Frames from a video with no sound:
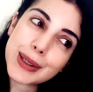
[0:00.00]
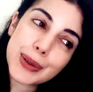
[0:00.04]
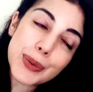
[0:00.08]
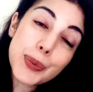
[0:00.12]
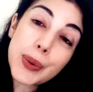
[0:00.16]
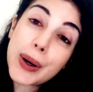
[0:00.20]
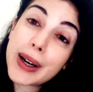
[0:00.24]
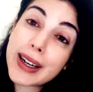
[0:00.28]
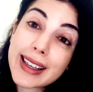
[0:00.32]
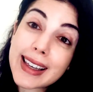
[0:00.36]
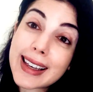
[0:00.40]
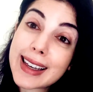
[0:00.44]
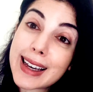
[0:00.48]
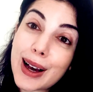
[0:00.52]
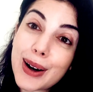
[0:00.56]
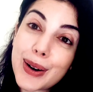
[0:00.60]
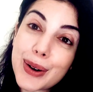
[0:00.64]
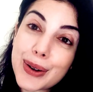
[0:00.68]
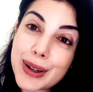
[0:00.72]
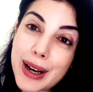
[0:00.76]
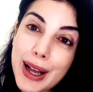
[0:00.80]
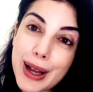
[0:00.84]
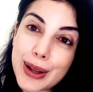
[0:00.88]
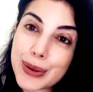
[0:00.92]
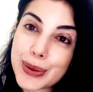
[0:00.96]
Working
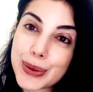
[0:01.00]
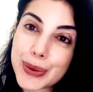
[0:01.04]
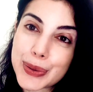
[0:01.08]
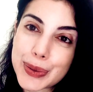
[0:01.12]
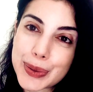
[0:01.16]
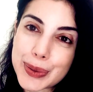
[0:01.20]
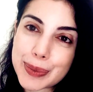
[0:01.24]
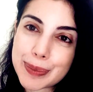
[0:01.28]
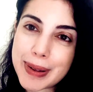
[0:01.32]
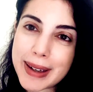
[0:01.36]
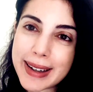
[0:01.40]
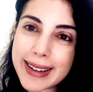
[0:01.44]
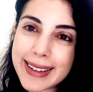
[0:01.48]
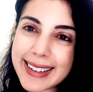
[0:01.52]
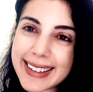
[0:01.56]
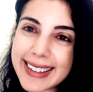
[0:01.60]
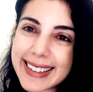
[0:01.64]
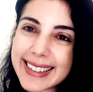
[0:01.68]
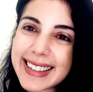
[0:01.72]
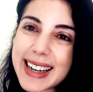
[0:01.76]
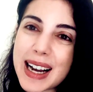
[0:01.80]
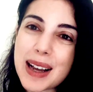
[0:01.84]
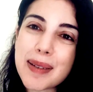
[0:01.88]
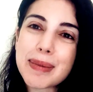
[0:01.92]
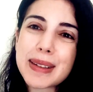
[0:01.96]
out at home.
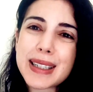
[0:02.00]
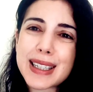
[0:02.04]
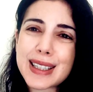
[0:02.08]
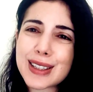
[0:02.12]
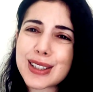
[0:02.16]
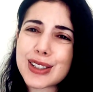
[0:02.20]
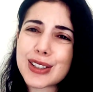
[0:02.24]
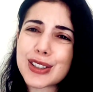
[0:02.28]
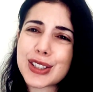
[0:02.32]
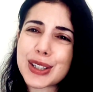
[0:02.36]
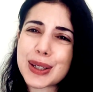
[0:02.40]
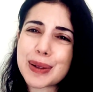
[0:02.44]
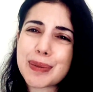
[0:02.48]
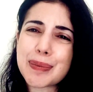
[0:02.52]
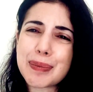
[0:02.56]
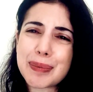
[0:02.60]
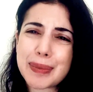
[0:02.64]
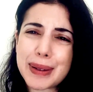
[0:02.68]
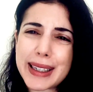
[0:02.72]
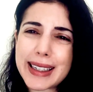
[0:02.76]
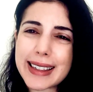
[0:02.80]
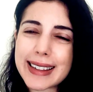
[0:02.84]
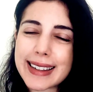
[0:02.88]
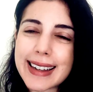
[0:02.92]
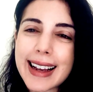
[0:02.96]
I miss the gym,
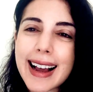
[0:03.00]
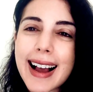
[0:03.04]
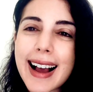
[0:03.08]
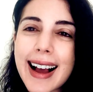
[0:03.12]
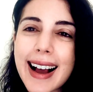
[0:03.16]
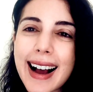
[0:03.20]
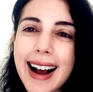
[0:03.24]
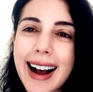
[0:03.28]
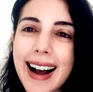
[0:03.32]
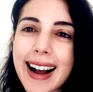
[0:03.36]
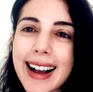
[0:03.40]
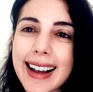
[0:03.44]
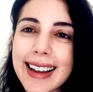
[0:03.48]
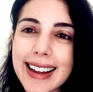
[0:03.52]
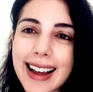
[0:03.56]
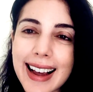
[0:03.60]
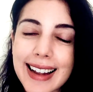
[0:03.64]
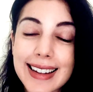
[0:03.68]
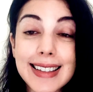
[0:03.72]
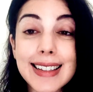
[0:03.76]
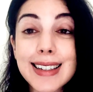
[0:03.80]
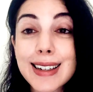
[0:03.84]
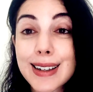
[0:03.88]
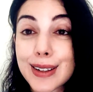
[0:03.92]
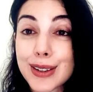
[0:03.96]
but
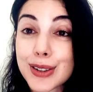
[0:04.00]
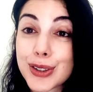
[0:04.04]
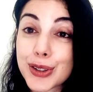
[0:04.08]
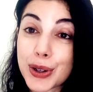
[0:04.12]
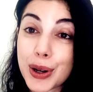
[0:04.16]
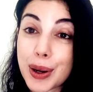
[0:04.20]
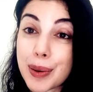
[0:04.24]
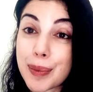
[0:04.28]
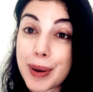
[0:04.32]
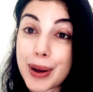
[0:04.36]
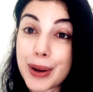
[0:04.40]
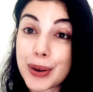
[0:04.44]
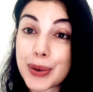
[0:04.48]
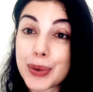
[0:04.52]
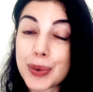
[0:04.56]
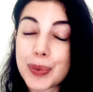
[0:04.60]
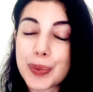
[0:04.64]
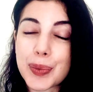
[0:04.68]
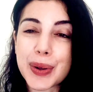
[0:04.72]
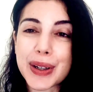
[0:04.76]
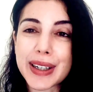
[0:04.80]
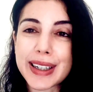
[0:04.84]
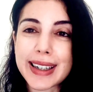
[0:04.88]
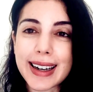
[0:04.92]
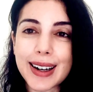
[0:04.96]
I still enjoy my home
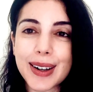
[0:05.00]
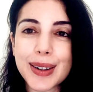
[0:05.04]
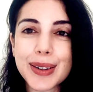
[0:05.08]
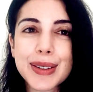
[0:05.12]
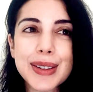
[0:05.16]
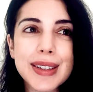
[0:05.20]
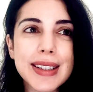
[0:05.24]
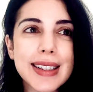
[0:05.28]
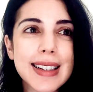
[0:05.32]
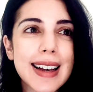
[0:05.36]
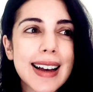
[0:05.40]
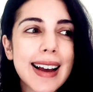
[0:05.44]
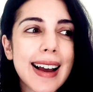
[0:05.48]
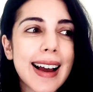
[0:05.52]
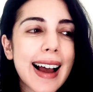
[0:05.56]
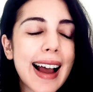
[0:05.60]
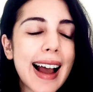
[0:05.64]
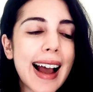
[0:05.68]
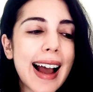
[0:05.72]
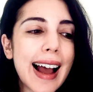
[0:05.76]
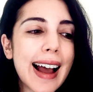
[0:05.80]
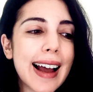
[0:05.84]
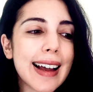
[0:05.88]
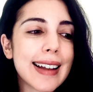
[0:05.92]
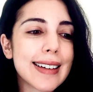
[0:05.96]
workouts.
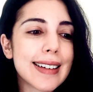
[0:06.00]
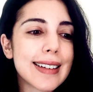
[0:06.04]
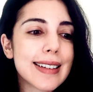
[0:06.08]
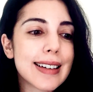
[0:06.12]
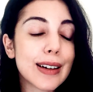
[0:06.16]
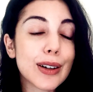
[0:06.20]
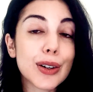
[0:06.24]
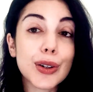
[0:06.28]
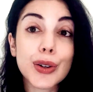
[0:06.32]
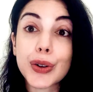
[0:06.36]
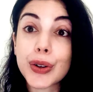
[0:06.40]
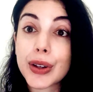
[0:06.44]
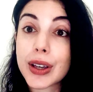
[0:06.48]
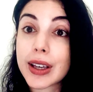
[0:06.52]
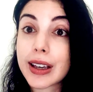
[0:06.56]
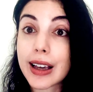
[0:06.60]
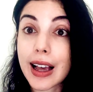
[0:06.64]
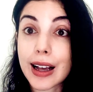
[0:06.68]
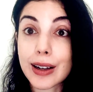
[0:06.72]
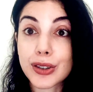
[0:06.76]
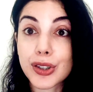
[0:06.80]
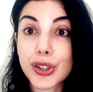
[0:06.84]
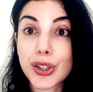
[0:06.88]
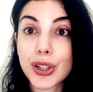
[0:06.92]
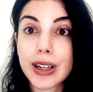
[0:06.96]
And cooking,
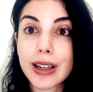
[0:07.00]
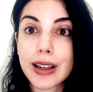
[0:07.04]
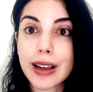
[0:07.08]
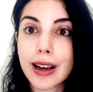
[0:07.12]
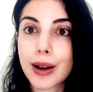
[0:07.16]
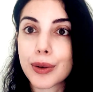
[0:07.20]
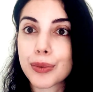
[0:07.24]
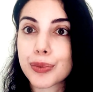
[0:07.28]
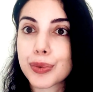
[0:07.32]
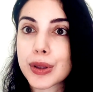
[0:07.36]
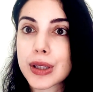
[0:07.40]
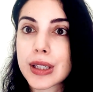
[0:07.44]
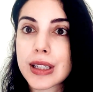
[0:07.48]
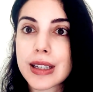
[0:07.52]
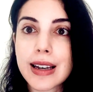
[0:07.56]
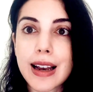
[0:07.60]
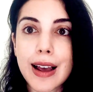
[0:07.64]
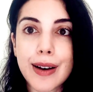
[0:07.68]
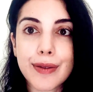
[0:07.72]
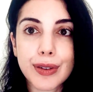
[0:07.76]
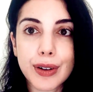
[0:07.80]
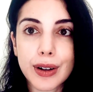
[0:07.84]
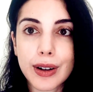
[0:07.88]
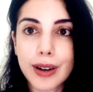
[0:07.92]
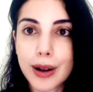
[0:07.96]
actually, I was
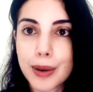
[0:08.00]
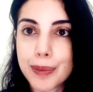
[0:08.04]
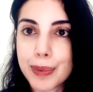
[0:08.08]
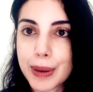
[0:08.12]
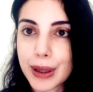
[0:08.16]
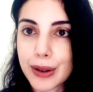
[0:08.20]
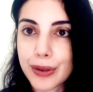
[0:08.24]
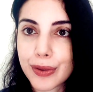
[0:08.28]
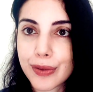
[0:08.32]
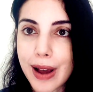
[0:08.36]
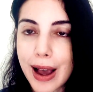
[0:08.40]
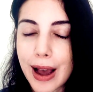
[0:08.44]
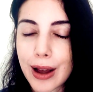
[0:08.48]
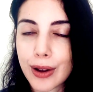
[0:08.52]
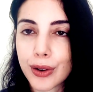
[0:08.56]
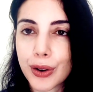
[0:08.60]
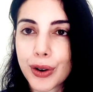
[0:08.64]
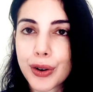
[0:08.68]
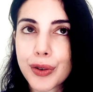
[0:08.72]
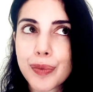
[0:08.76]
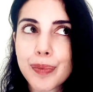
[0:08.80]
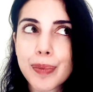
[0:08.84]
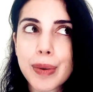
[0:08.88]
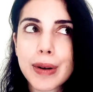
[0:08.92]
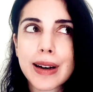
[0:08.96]
never a big fan
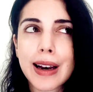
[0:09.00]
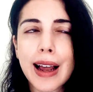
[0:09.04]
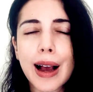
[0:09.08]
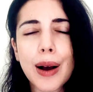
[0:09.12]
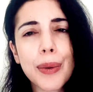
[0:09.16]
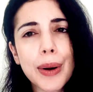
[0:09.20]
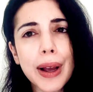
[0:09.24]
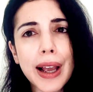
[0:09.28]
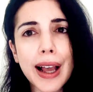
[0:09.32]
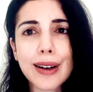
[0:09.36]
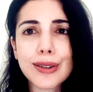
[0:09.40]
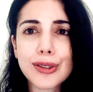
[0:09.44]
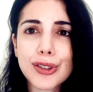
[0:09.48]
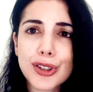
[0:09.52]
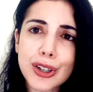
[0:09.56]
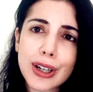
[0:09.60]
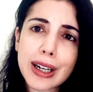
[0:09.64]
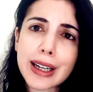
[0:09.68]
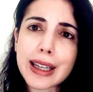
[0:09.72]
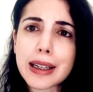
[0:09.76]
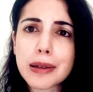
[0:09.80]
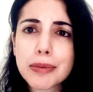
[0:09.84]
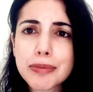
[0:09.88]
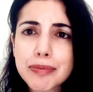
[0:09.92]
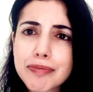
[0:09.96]
of, but now I
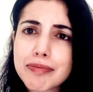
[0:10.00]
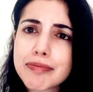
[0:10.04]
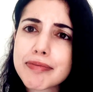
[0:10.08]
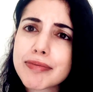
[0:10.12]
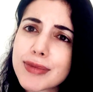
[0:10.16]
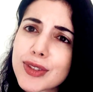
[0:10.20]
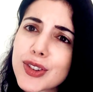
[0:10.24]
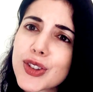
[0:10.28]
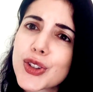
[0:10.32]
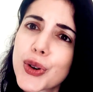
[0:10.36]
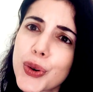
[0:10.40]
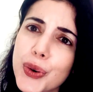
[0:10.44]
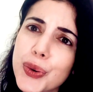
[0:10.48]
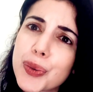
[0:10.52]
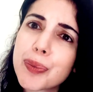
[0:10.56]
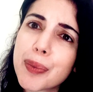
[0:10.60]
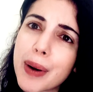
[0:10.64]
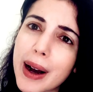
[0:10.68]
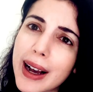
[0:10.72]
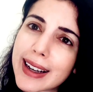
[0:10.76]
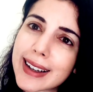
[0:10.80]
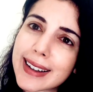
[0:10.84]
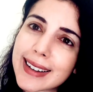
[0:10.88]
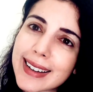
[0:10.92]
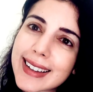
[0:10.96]
actually don't
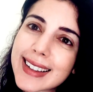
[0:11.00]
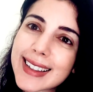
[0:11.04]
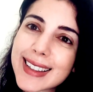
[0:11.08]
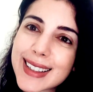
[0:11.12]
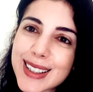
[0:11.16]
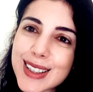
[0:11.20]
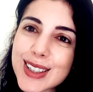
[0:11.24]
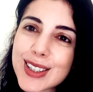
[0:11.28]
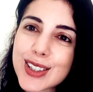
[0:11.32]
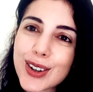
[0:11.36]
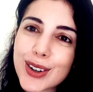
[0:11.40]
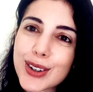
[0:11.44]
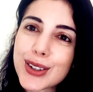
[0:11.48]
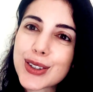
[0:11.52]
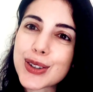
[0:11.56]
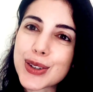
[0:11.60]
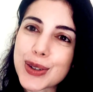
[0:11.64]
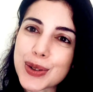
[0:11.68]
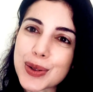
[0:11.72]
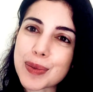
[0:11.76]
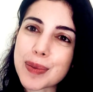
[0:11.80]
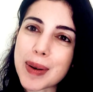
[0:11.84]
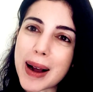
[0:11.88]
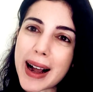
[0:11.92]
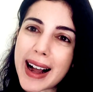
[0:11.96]
mind it. It's not
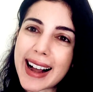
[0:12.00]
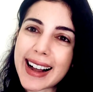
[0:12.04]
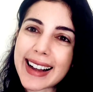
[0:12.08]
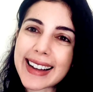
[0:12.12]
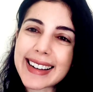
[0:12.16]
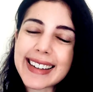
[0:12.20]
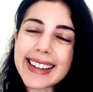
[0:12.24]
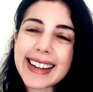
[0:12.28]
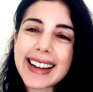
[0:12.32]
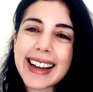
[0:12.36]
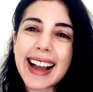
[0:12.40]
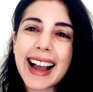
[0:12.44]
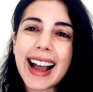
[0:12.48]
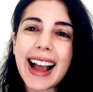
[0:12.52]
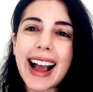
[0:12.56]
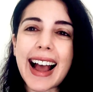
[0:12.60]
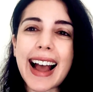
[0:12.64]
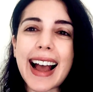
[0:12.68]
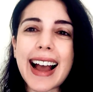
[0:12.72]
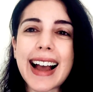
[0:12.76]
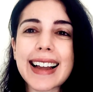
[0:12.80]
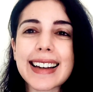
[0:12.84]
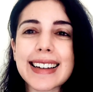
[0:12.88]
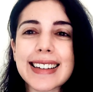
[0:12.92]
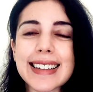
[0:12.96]
too bad.
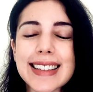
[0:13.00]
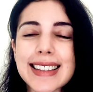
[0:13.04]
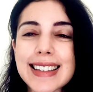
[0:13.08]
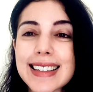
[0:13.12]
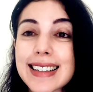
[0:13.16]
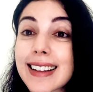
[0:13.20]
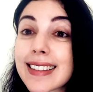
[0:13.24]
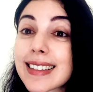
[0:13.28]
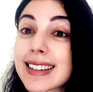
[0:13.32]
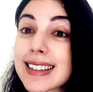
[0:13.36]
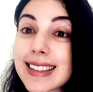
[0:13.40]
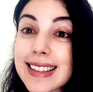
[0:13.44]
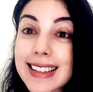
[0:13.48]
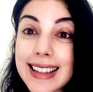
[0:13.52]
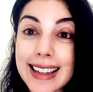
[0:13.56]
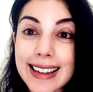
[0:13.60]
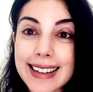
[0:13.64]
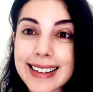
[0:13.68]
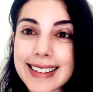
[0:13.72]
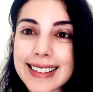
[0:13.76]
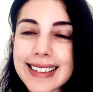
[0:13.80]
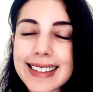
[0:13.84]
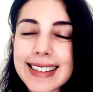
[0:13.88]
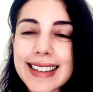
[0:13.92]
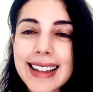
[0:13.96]
And it's another
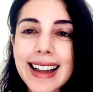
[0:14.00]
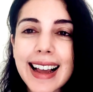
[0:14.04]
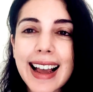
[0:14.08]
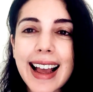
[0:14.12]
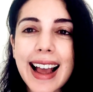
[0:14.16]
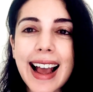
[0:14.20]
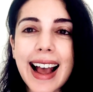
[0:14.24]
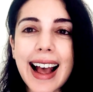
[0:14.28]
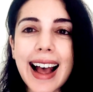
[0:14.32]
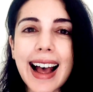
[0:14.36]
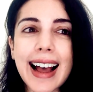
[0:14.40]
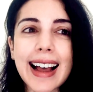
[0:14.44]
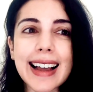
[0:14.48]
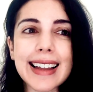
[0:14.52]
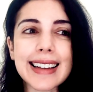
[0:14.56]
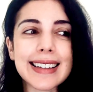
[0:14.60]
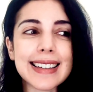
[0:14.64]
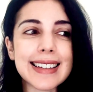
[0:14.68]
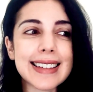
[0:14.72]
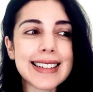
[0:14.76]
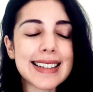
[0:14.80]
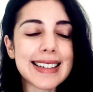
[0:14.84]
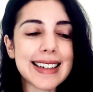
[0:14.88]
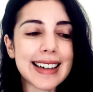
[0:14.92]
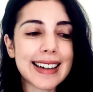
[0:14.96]
skill.
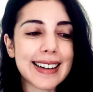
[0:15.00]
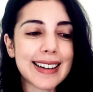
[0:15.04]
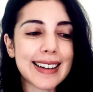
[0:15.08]
And,